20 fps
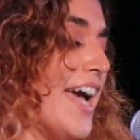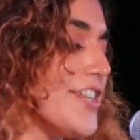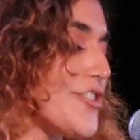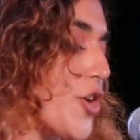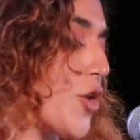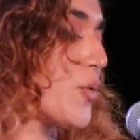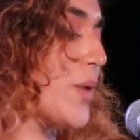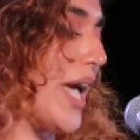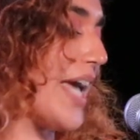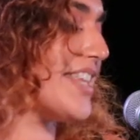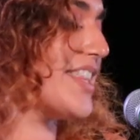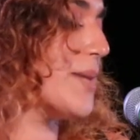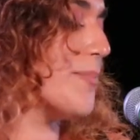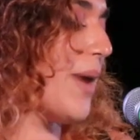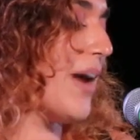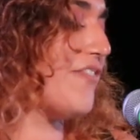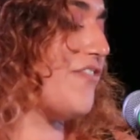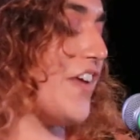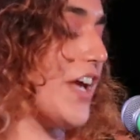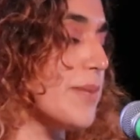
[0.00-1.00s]
it's okay that
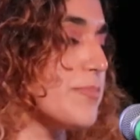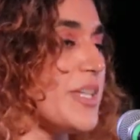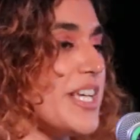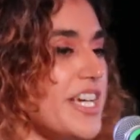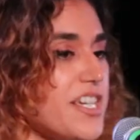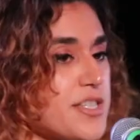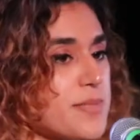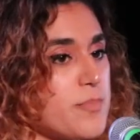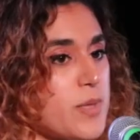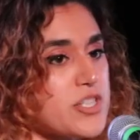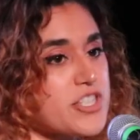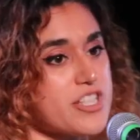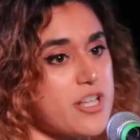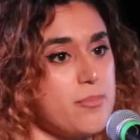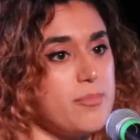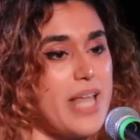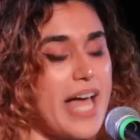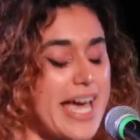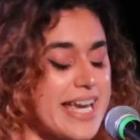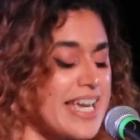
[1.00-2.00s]
my family is
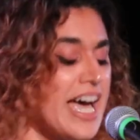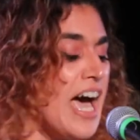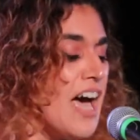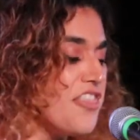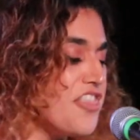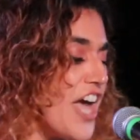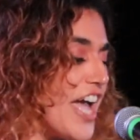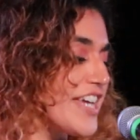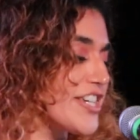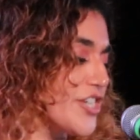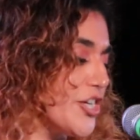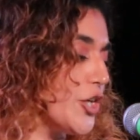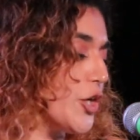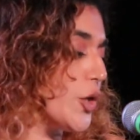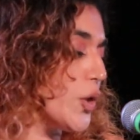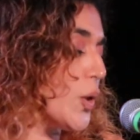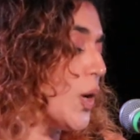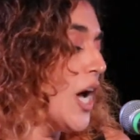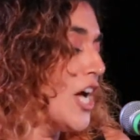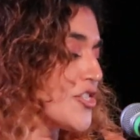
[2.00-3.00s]
Muslim. Like, thank
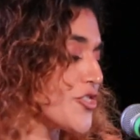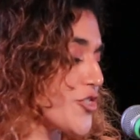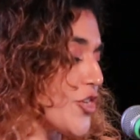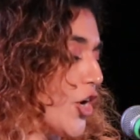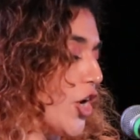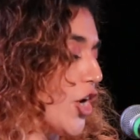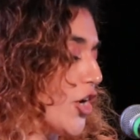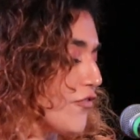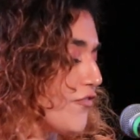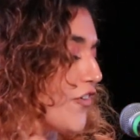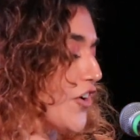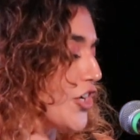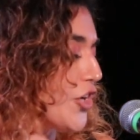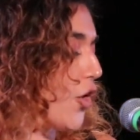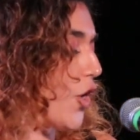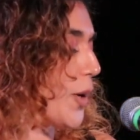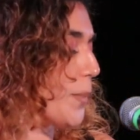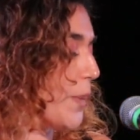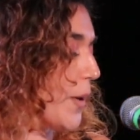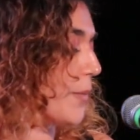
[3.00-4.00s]
you, sir, for
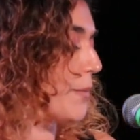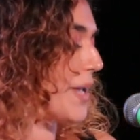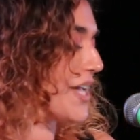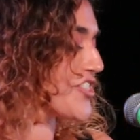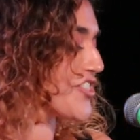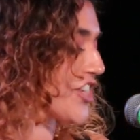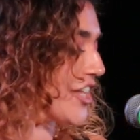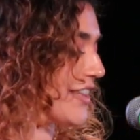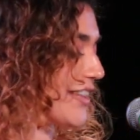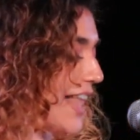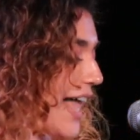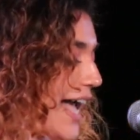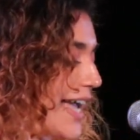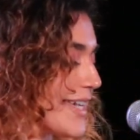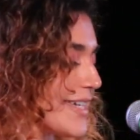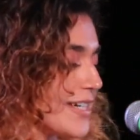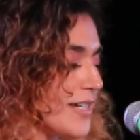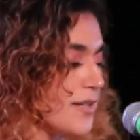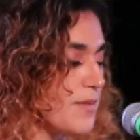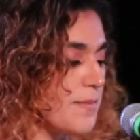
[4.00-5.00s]
your permission.
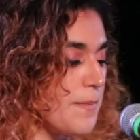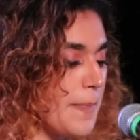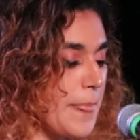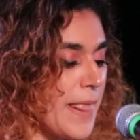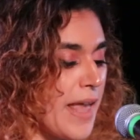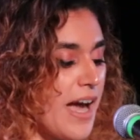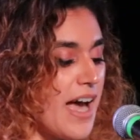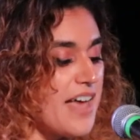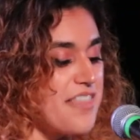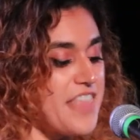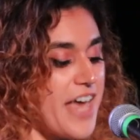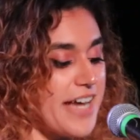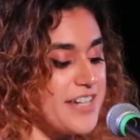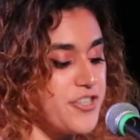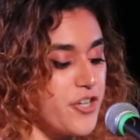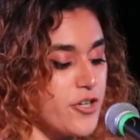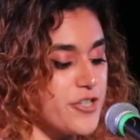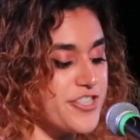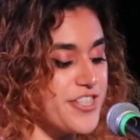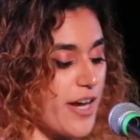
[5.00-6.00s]
Like, that
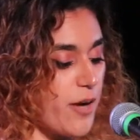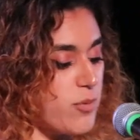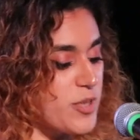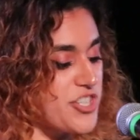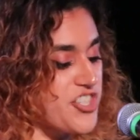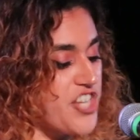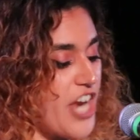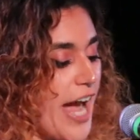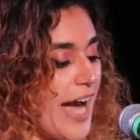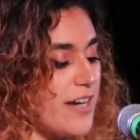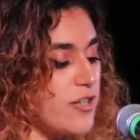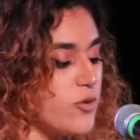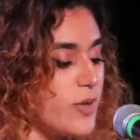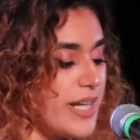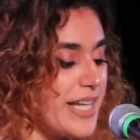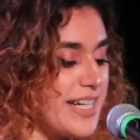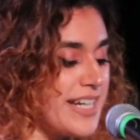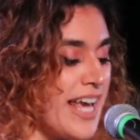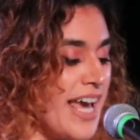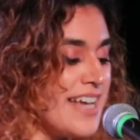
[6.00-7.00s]
nurse I was
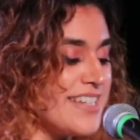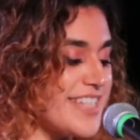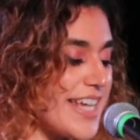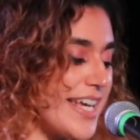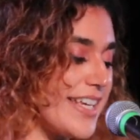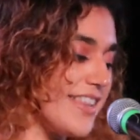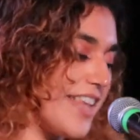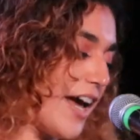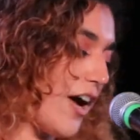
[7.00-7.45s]
shadowing saying